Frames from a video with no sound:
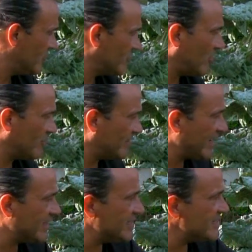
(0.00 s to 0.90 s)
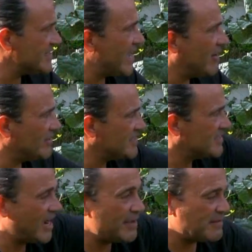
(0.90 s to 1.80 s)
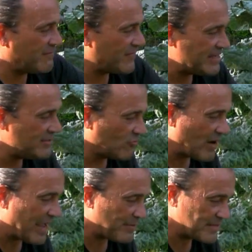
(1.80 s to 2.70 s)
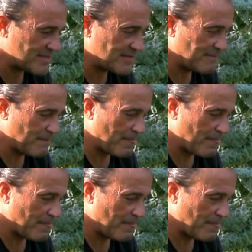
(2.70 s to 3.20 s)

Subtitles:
So I'm taking these down. It's time to feed the rabbits.